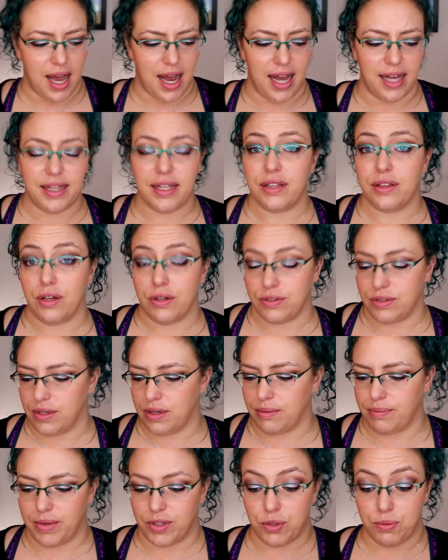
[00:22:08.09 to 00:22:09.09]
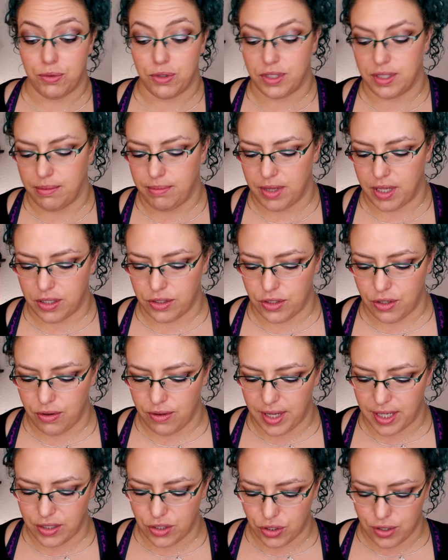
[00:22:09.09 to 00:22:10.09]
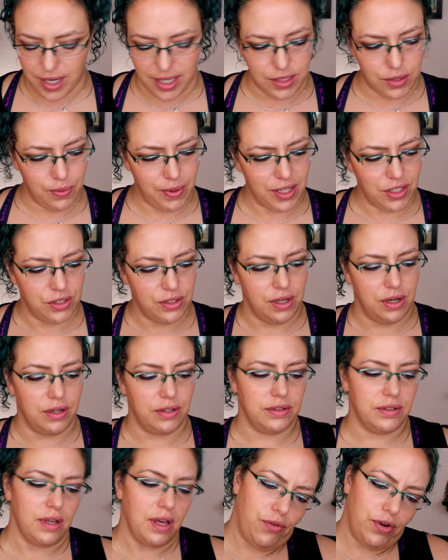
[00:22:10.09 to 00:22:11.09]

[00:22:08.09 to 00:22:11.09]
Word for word: I think those look much more similar. So let's try swatch those.